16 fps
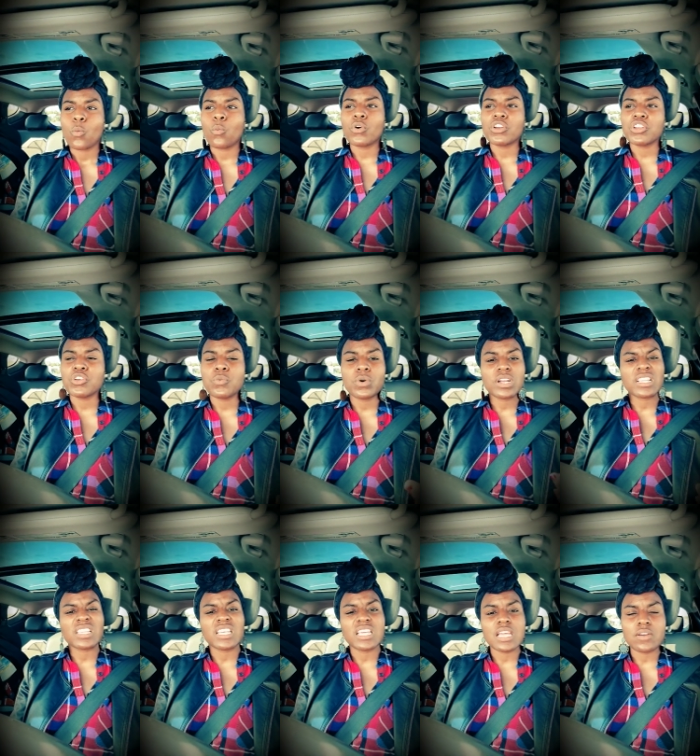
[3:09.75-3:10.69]
What do you want
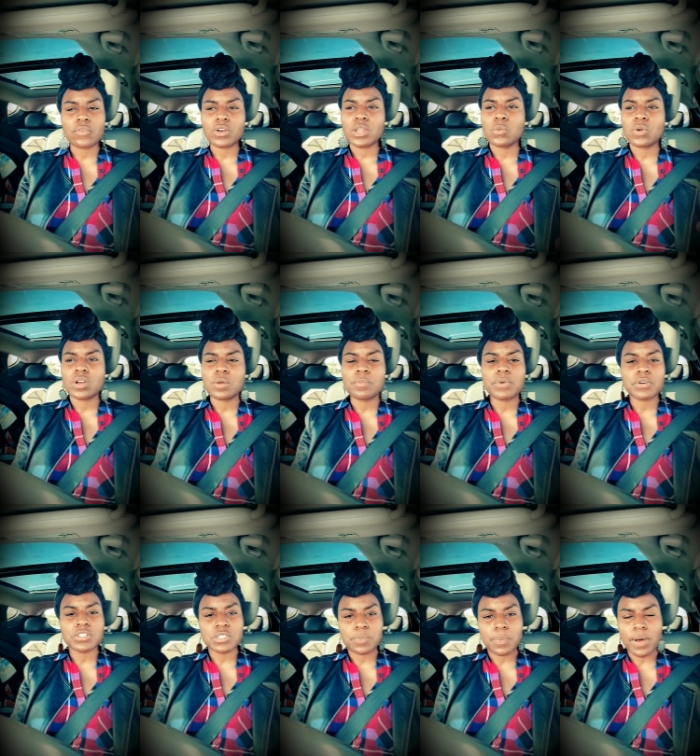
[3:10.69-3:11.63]
to leave? What do you want to
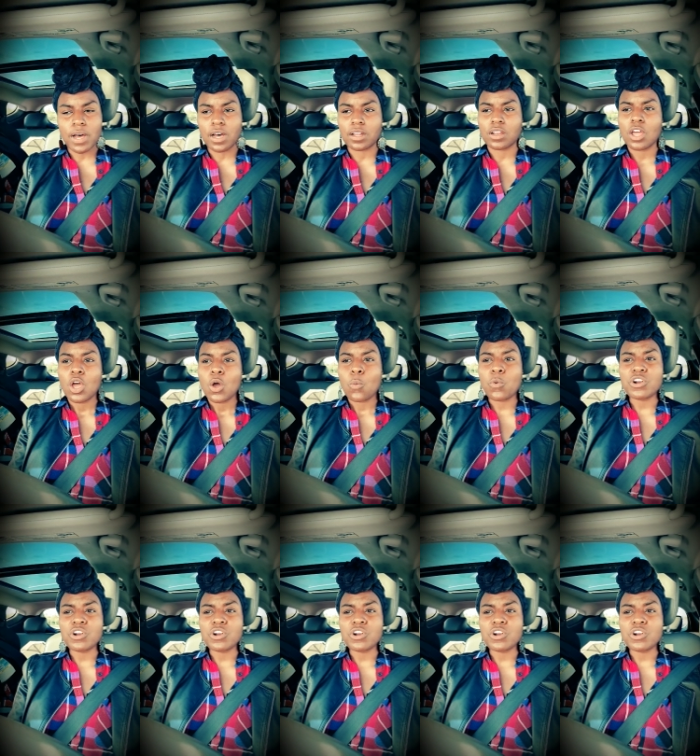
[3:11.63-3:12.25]
build upon?